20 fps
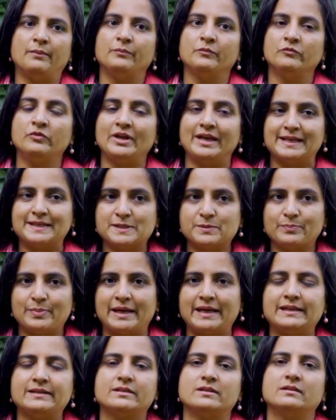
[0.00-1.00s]
We
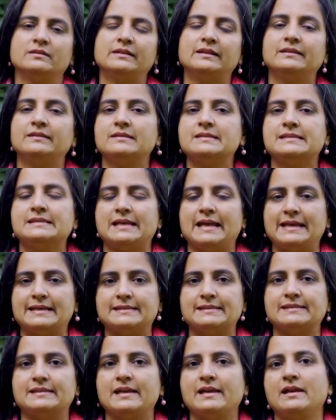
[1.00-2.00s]
expect that this
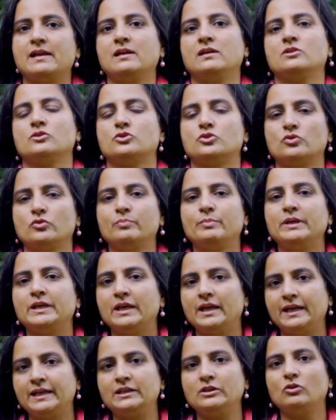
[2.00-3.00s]
essay should be
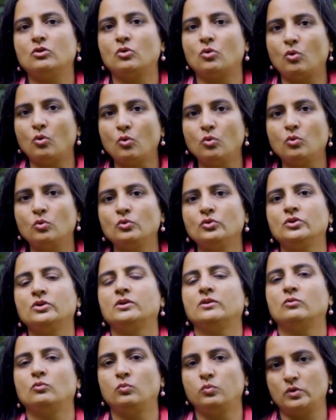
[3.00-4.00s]
in your own
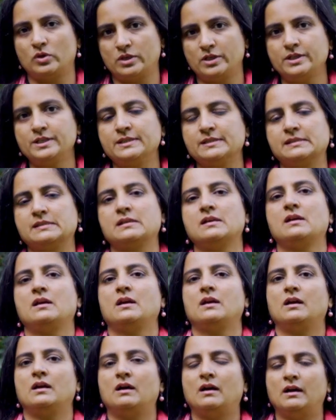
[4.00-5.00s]
words.
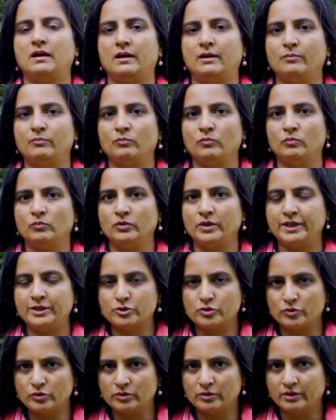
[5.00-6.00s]
It
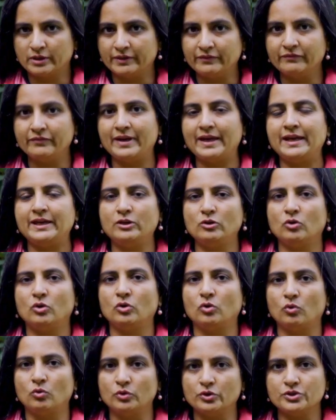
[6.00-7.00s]
should convey your
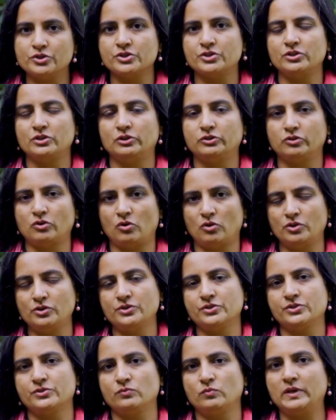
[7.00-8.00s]
original
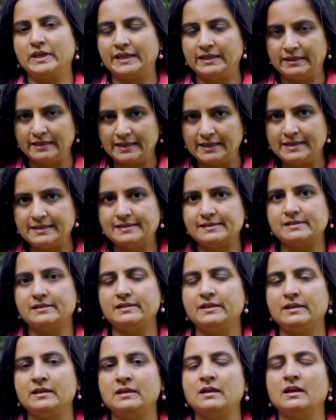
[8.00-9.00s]
thoughts. We can
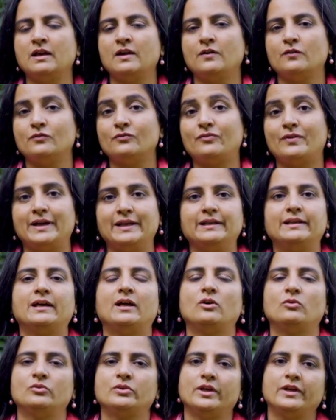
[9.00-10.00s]
easily find
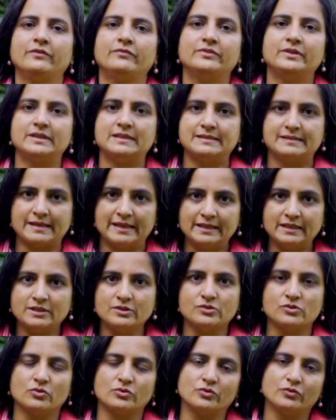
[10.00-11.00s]
out if there is any
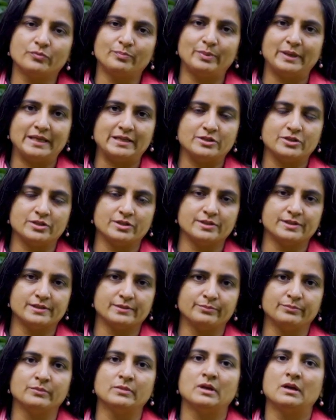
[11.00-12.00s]
sort of
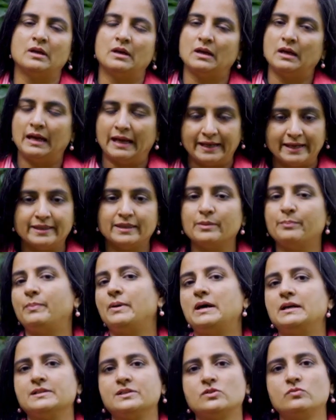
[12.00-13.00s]
plagiarism. And in the
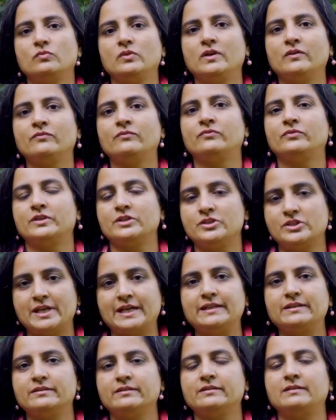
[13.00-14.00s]
past, we've
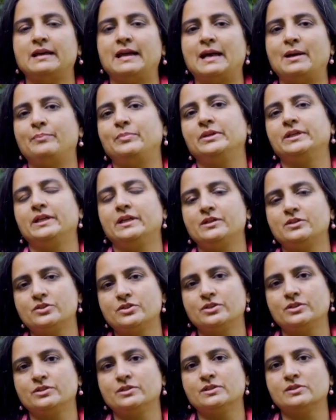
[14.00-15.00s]
rejected
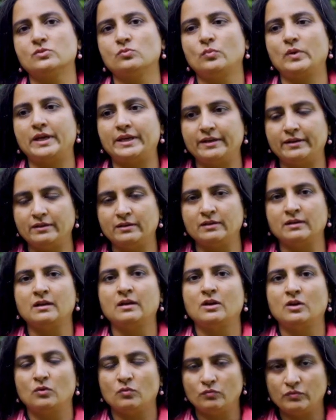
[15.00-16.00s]
applications wherein
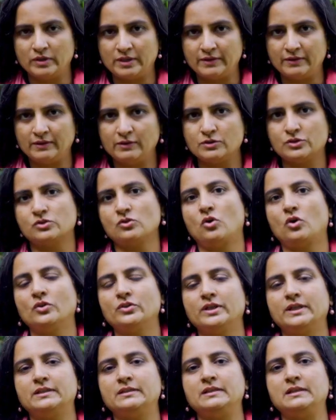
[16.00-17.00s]
we saw
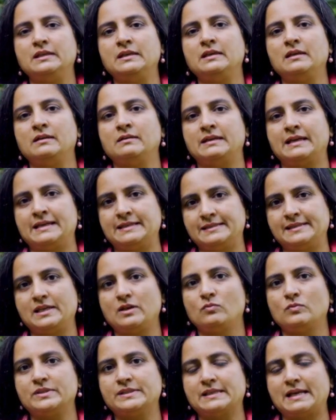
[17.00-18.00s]
that the essay
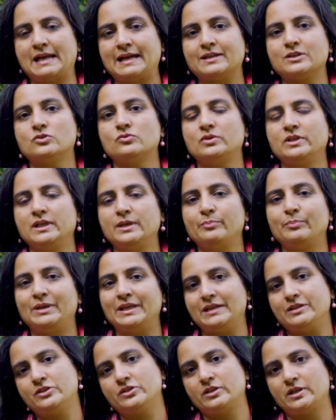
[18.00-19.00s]
was actually
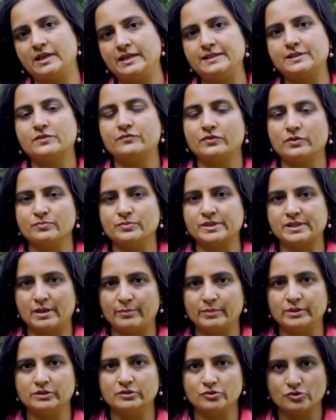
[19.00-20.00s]
plagiarized from
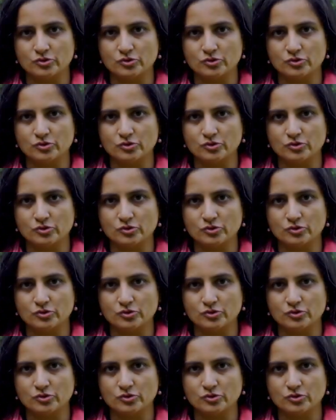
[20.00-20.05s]
some other